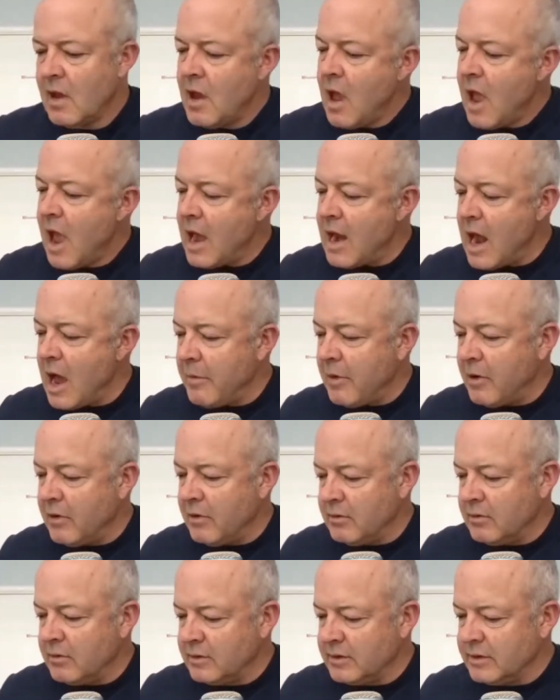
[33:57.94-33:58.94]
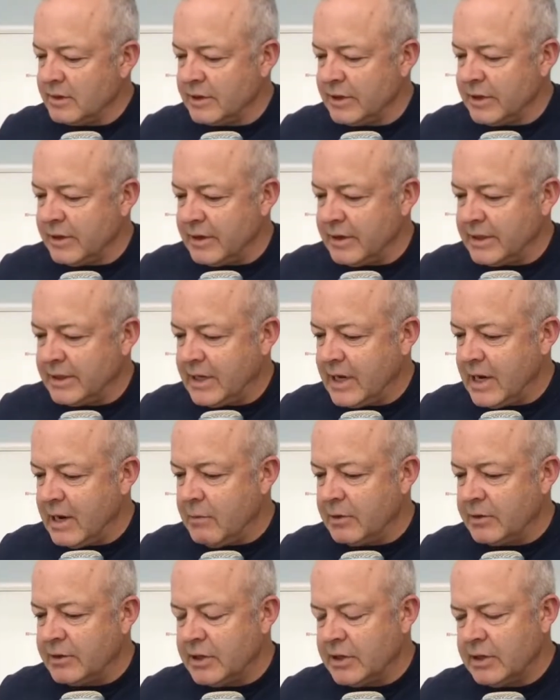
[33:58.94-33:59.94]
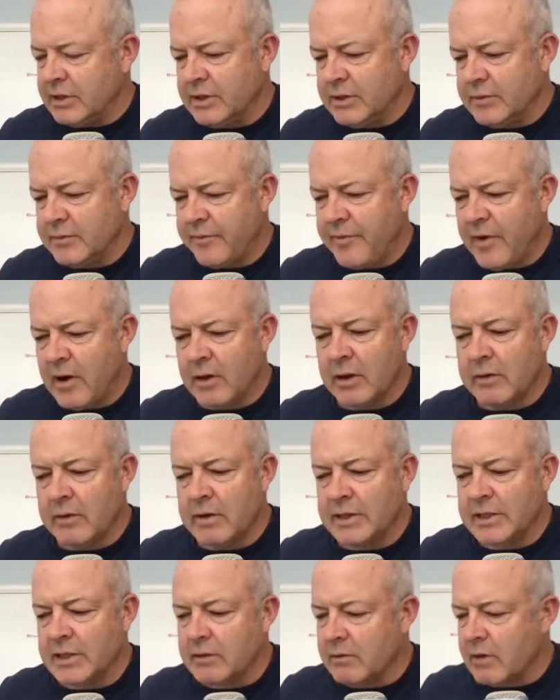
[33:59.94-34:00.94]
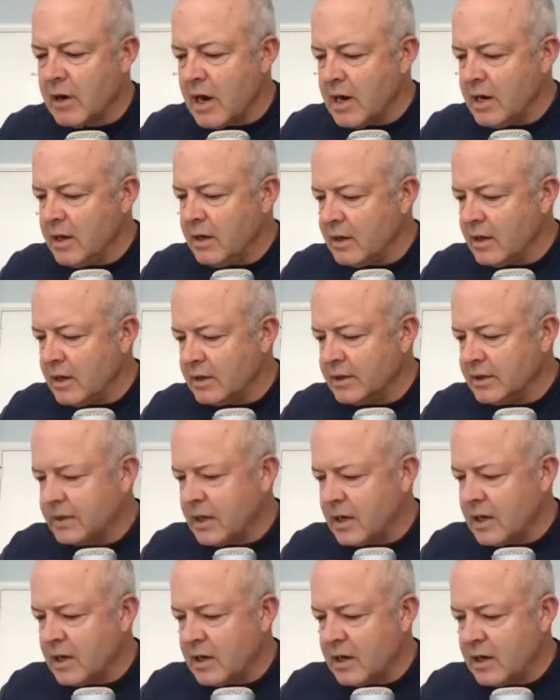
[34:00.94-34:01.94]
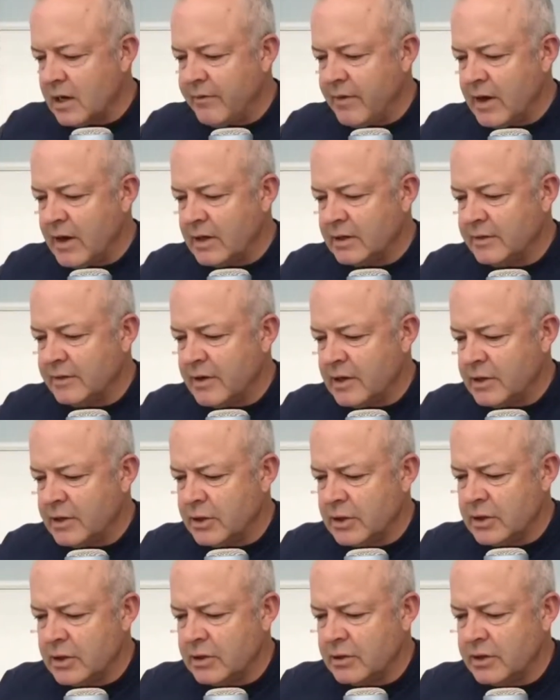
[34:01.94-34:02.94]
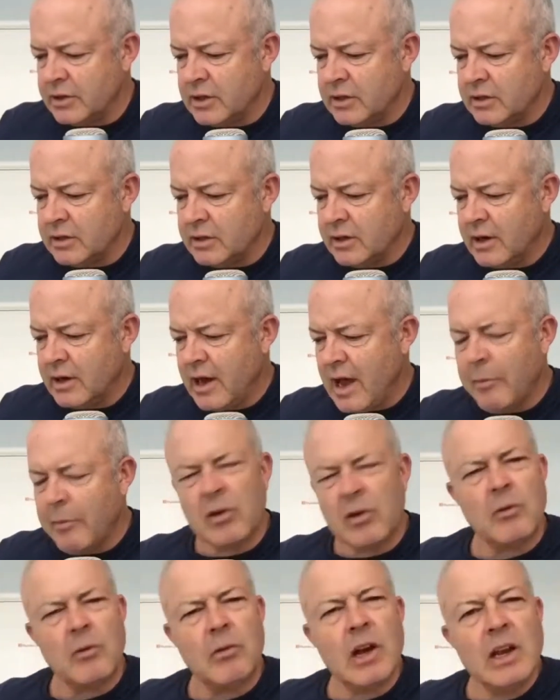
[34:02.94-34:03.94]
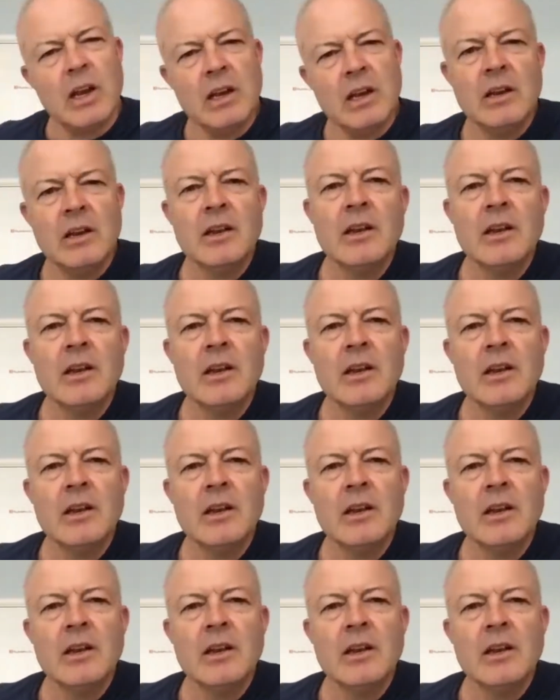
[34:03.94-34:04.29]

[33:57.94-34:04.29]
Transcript: And how about Series C, which is fairly recent, right? That's Advanced Ventures and Capital One?